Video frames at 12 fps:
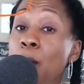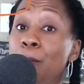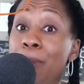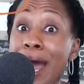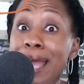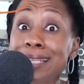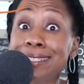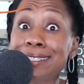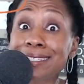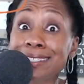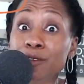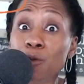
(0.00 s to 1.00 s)
But
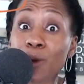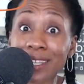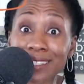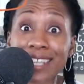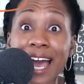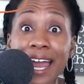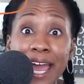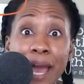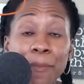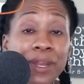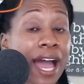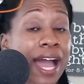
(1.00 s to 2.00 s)
once that
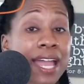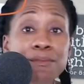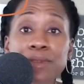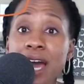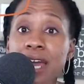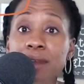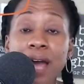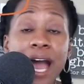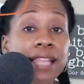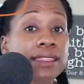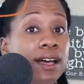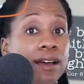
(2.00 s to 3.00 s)
happened, I am not a,
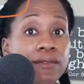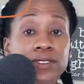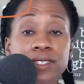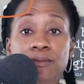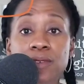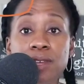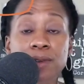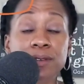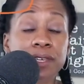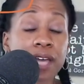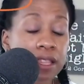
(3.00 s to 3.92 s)
I love symphony music.